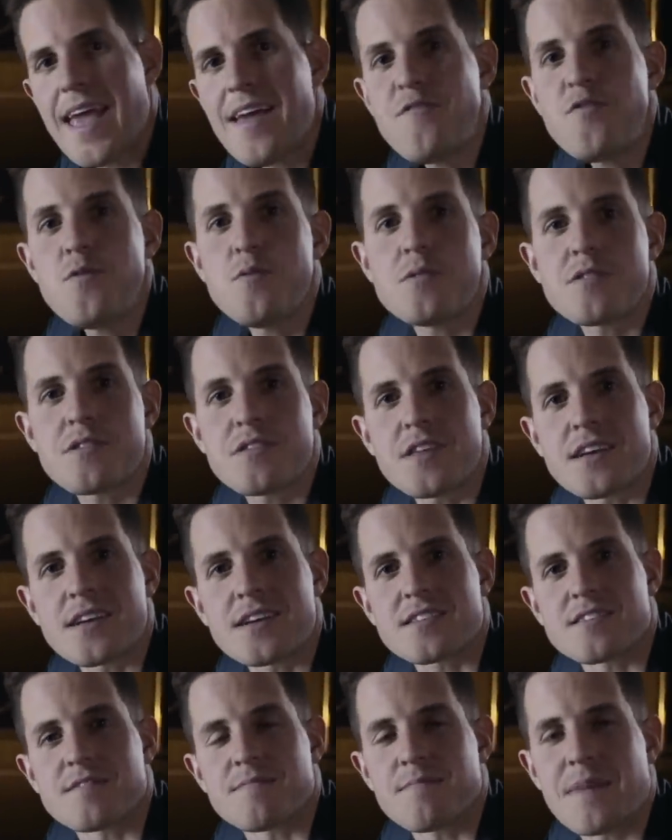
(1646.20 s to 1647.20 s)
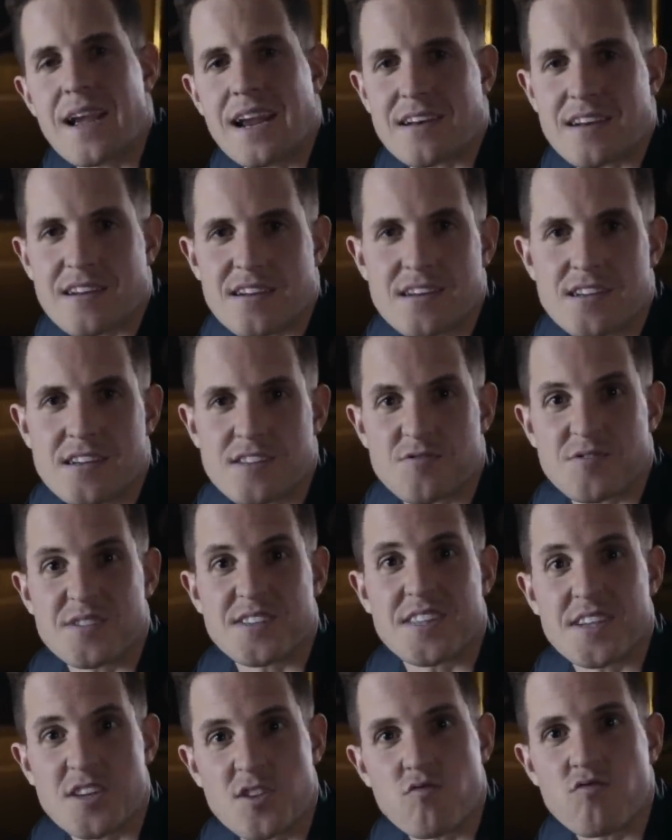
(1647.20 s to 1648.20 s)
Everyone thinks of Magna Carta
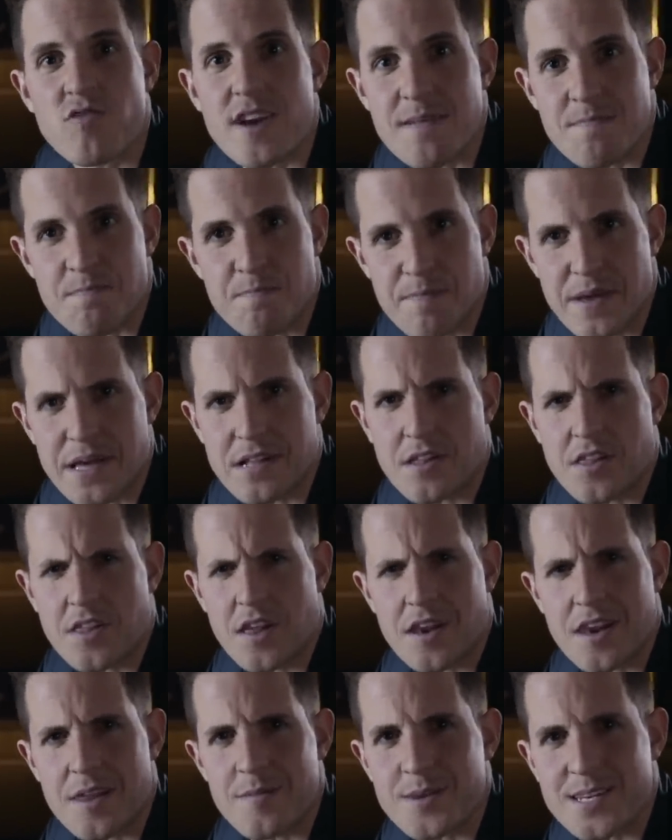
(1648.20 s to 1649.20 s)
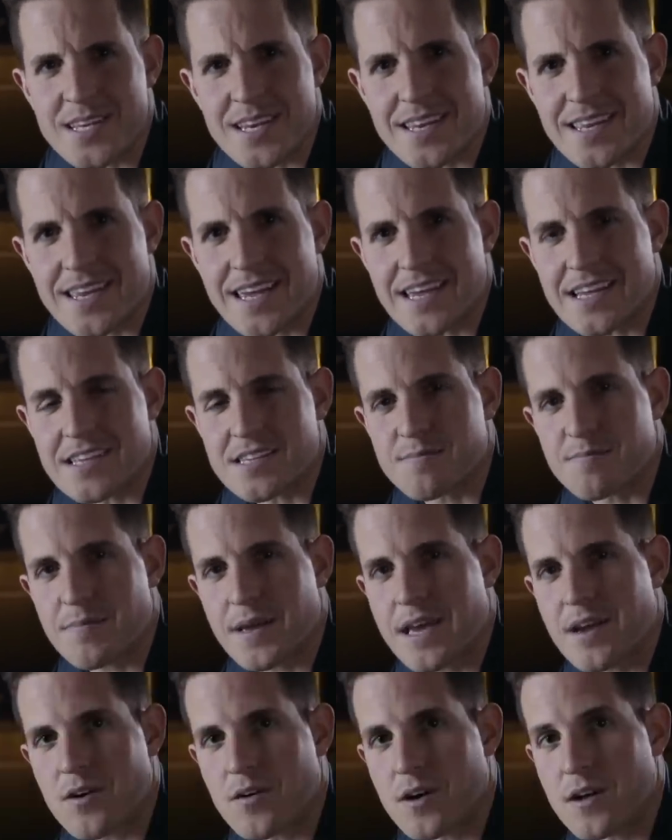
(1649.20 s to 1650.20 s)
as the great bill that limited kings'
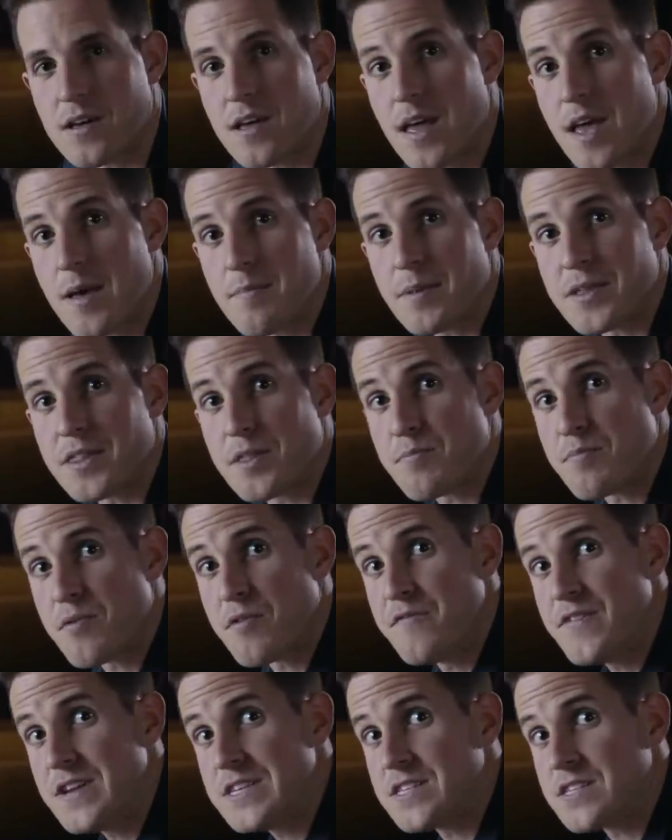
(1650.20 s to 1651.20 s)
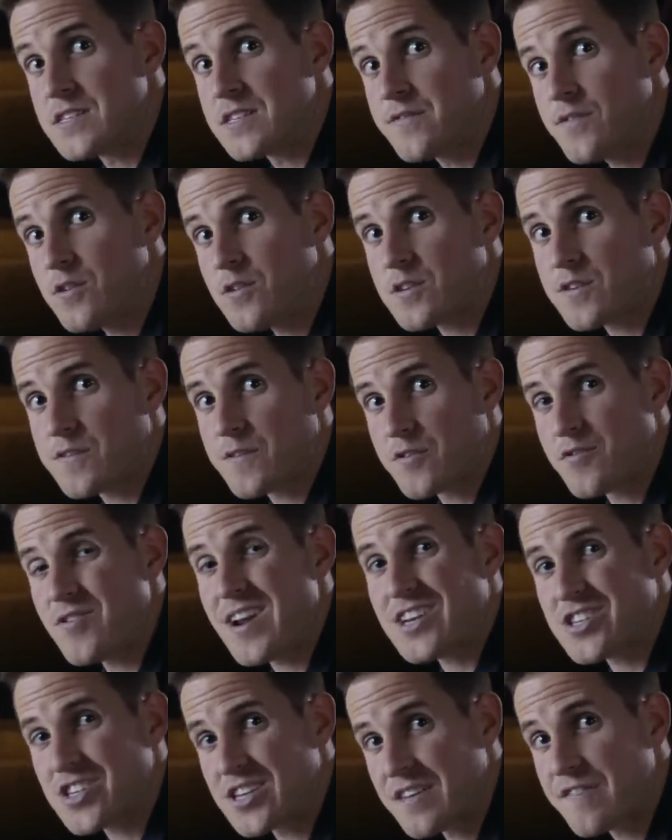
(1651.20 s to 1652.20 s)
power, but the Provisions of Oxford are
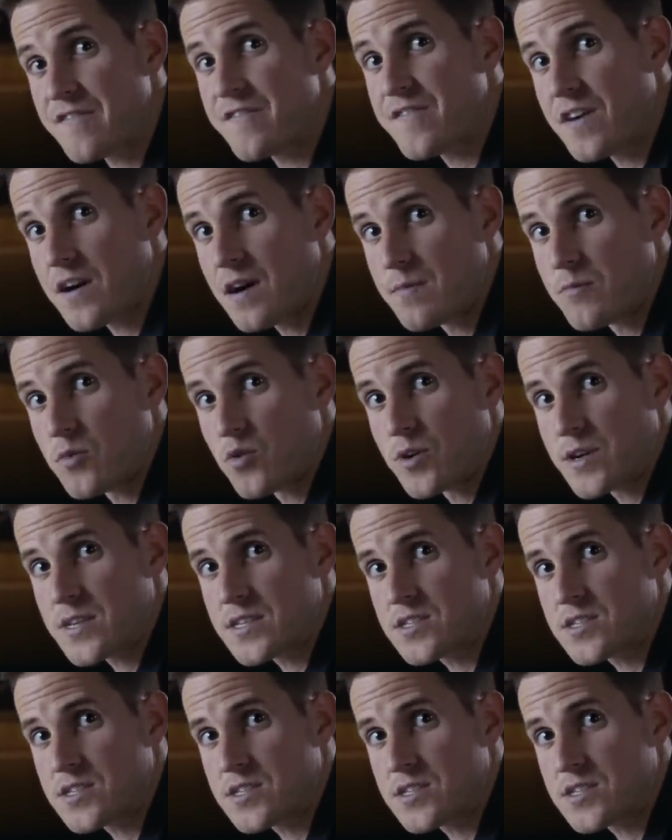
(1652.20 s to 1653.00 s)
actually far more